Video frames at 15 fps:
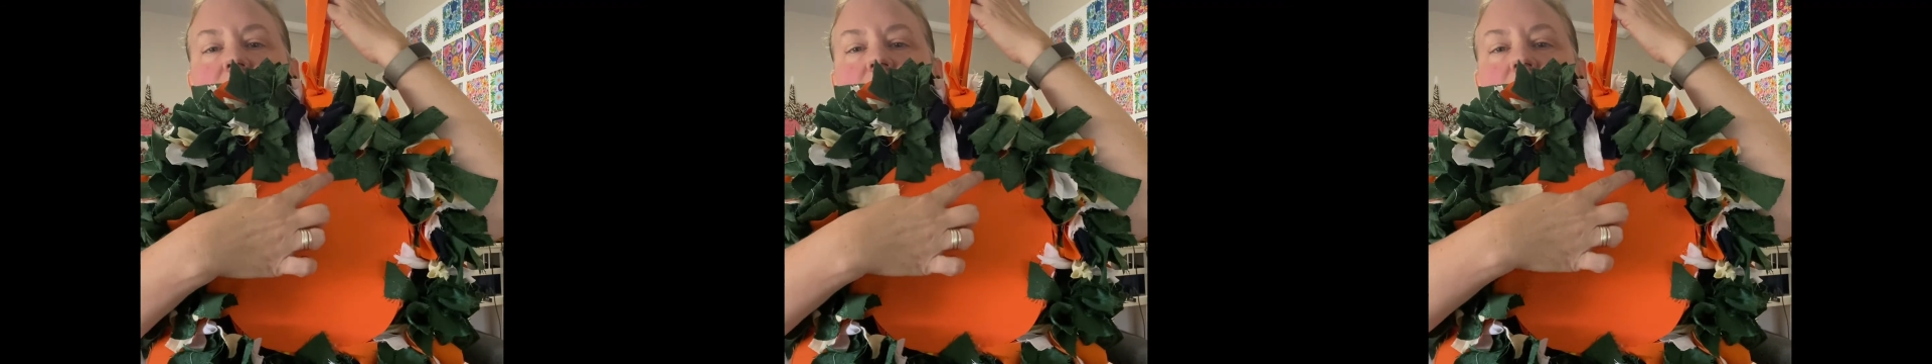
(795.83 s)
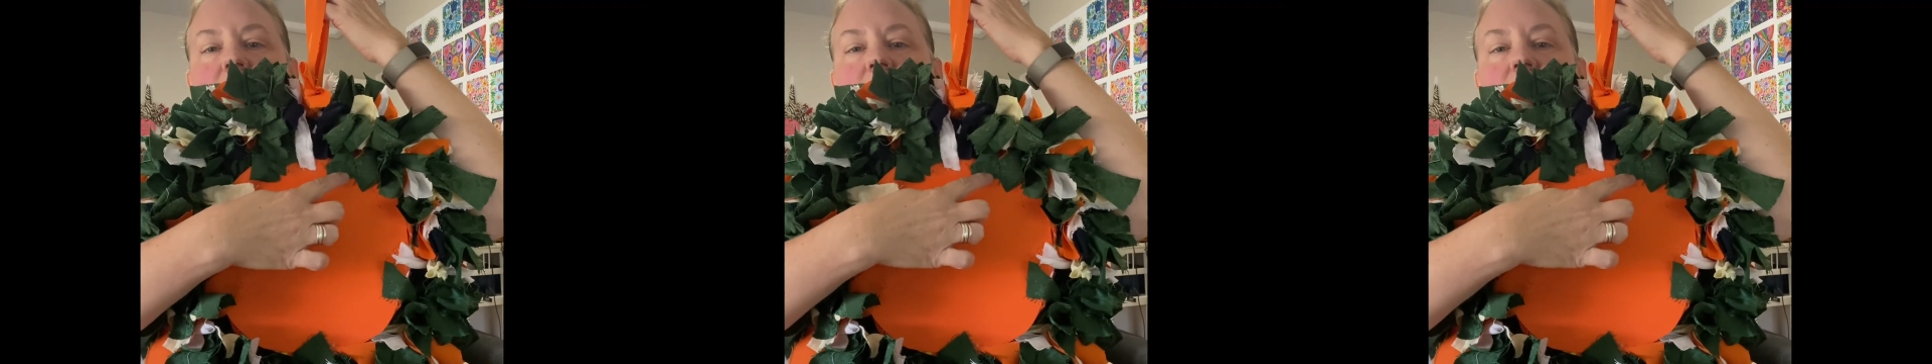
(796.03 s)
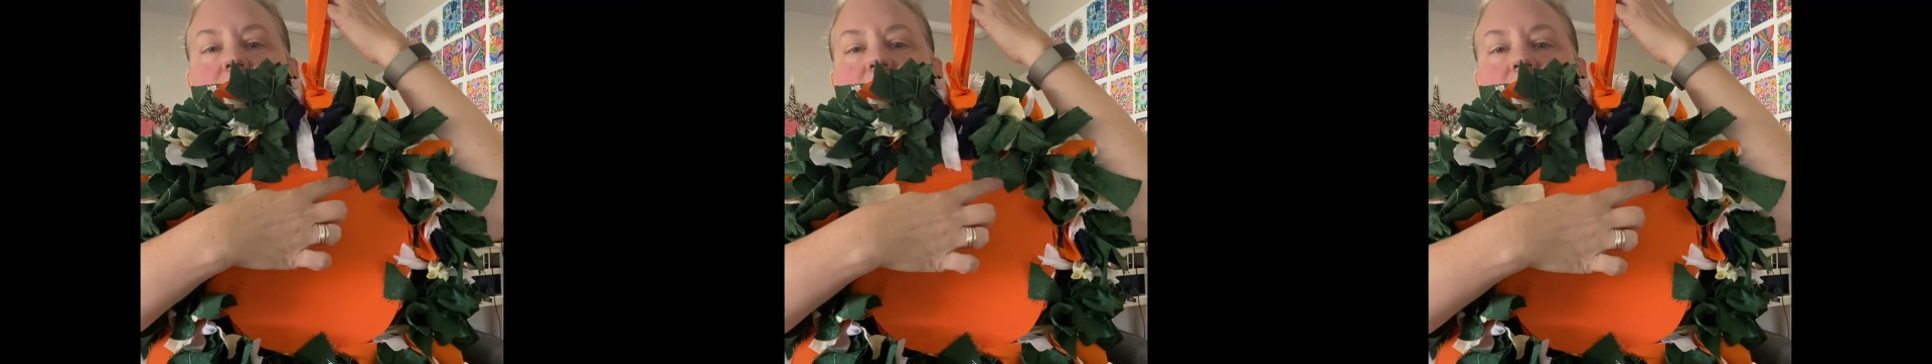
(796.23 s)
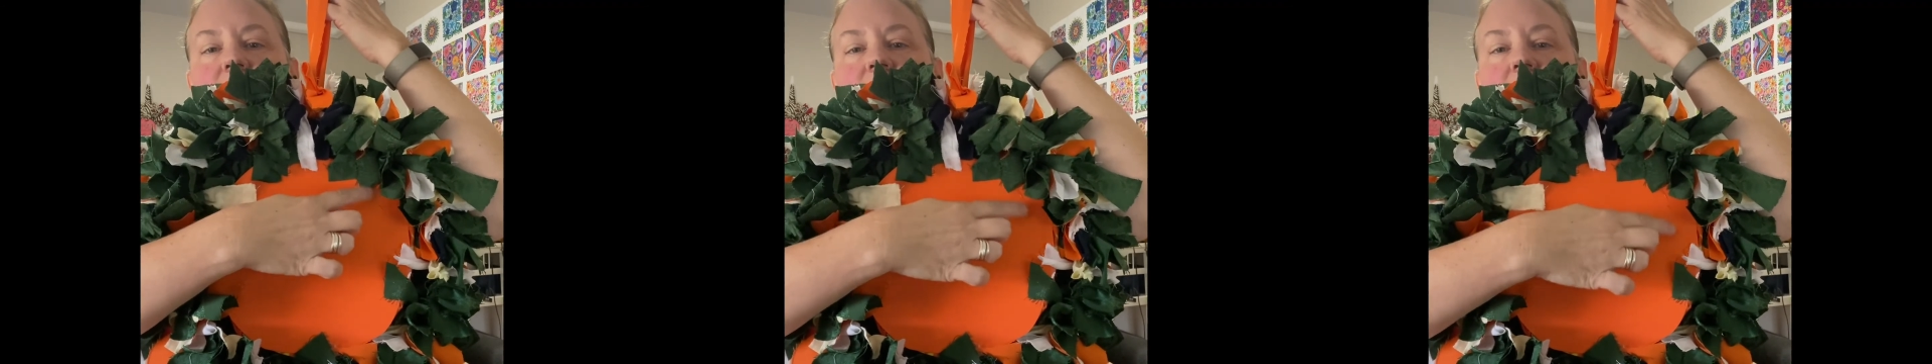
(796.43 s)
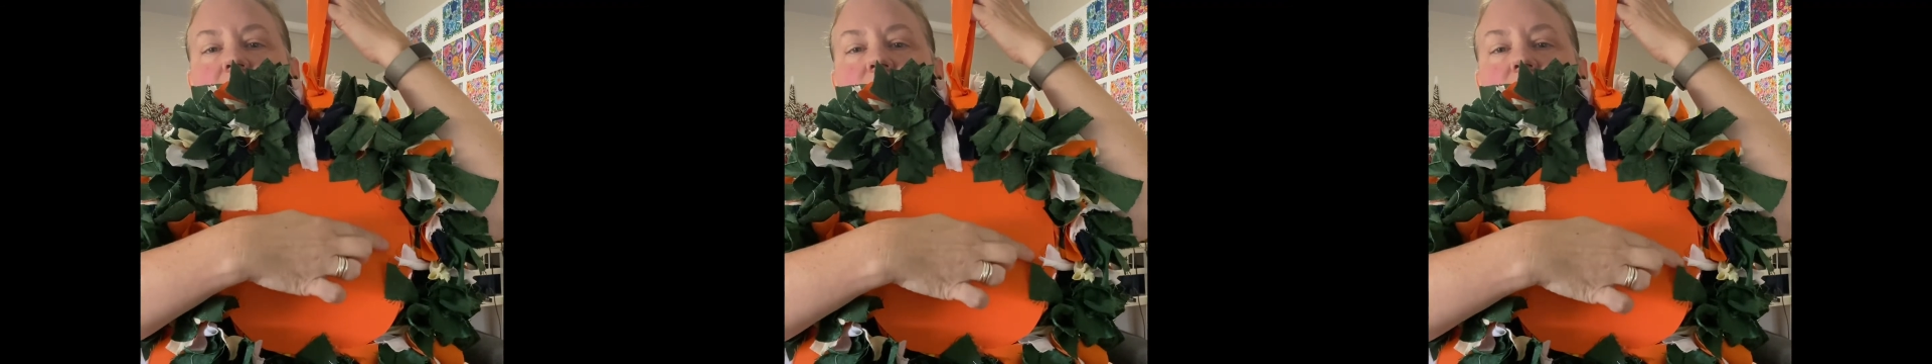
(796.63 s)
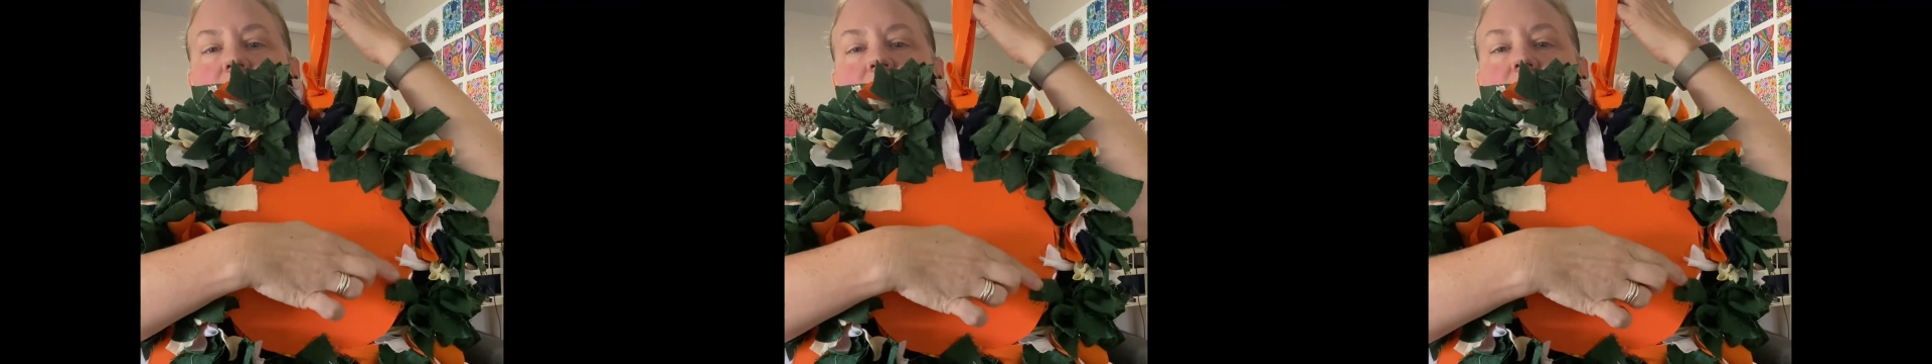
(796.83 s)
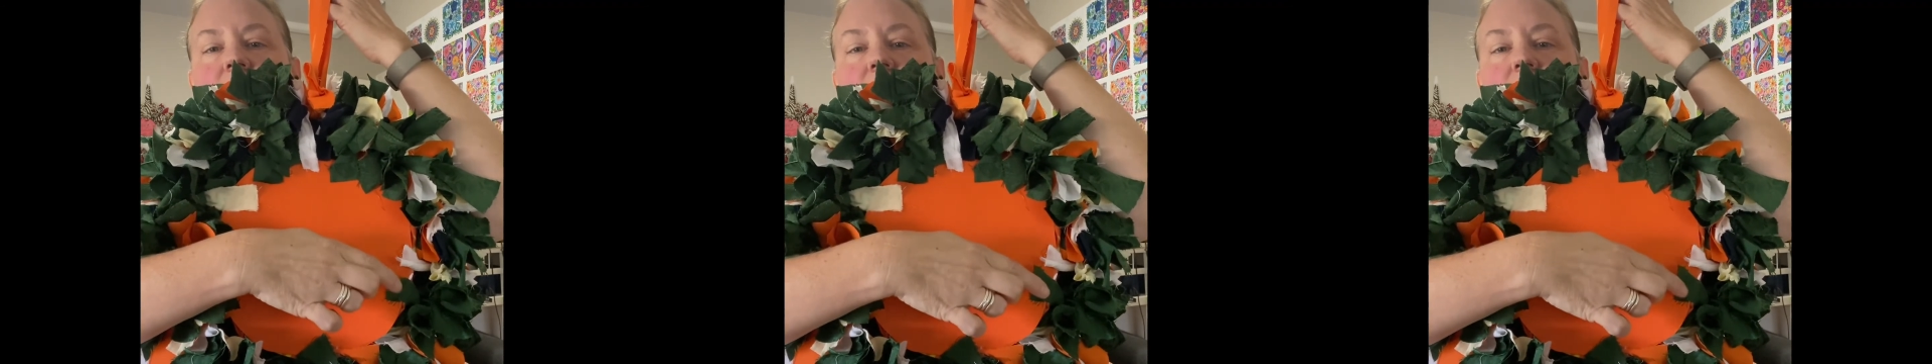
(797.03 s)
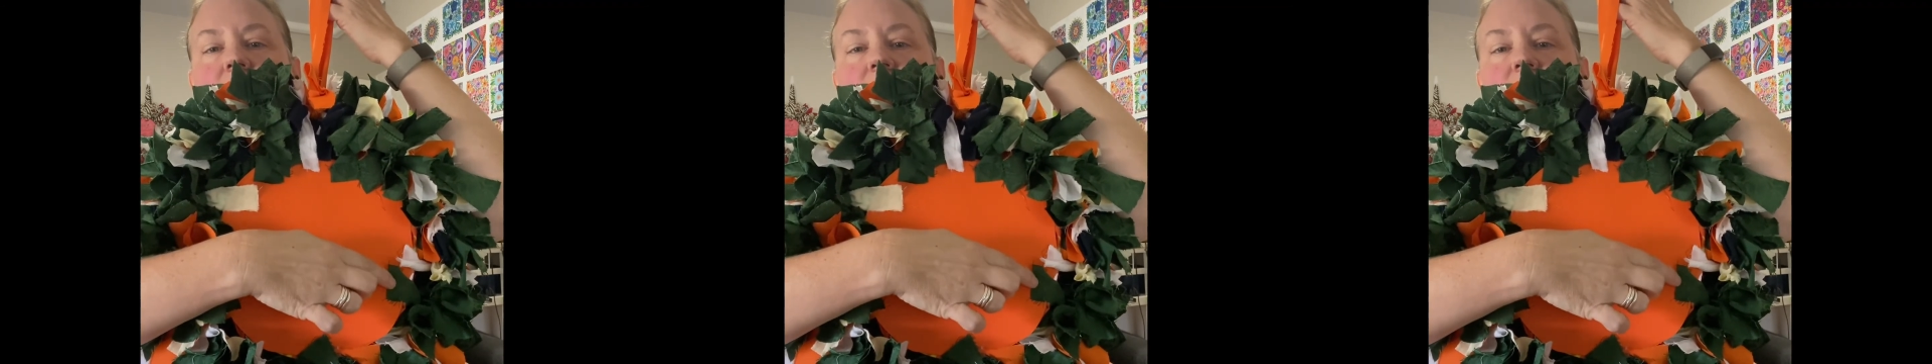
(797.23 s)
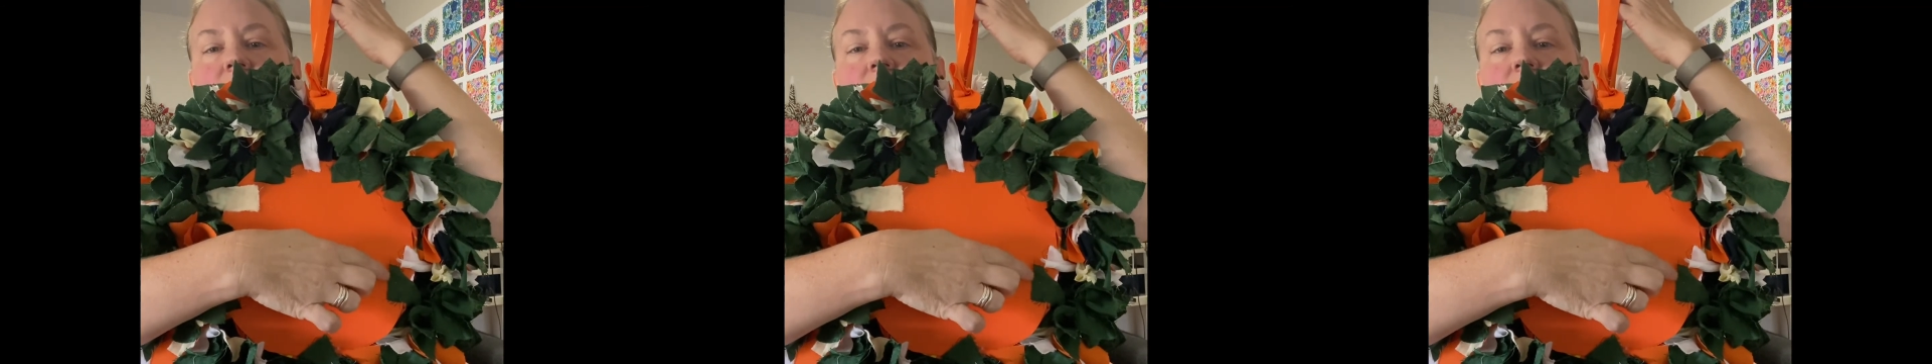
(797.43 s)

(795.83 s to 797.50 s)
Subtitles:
of the fabric